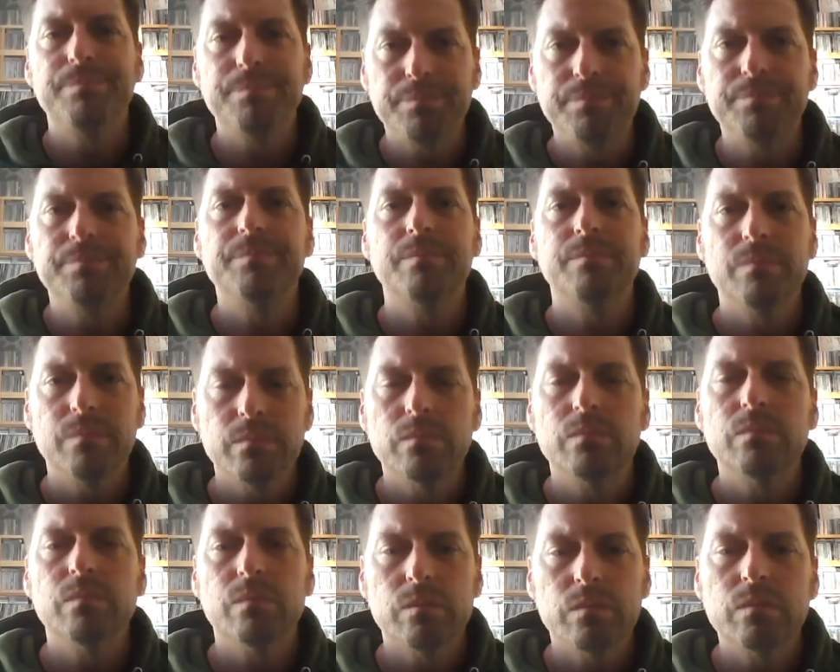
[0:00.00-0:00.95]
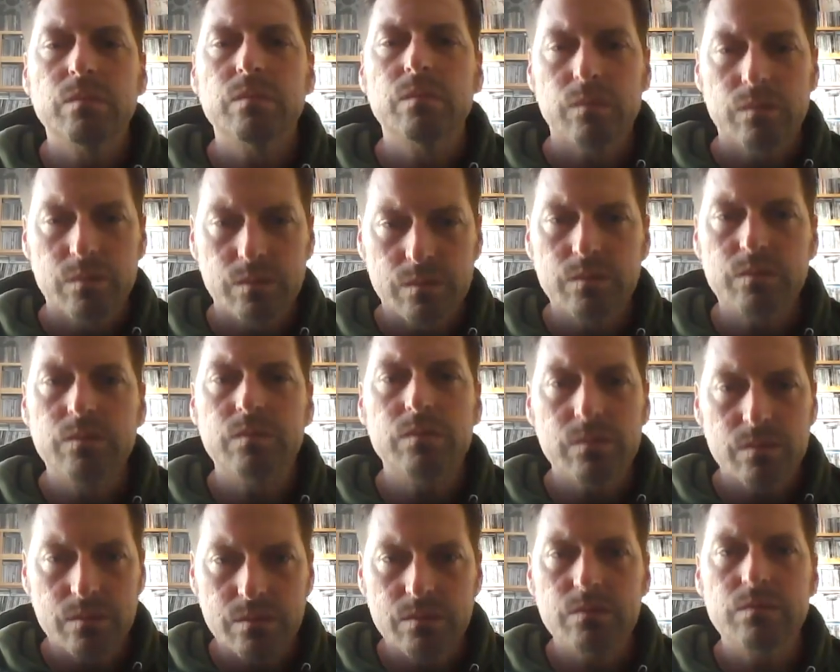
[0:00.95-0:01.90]
We wanted nothing
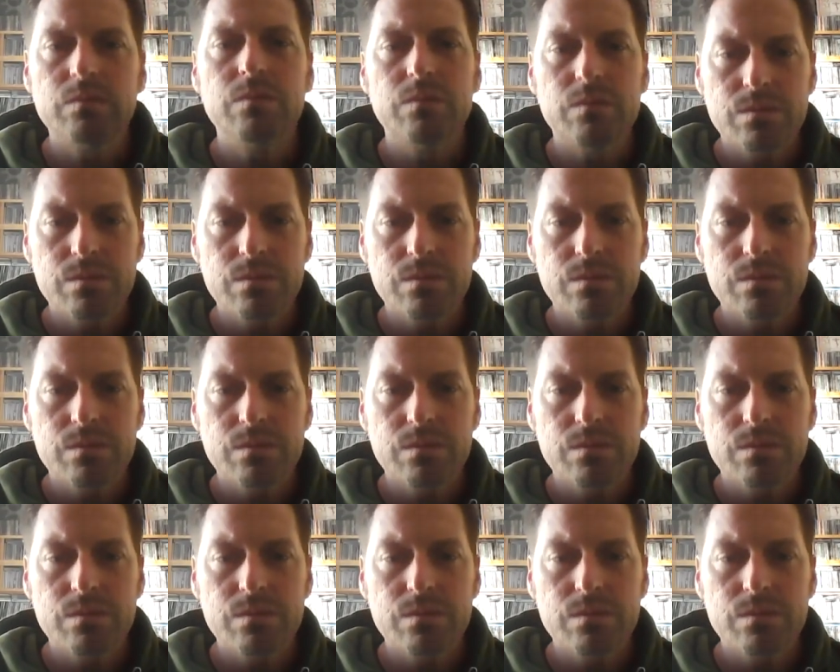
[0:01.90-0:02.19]
more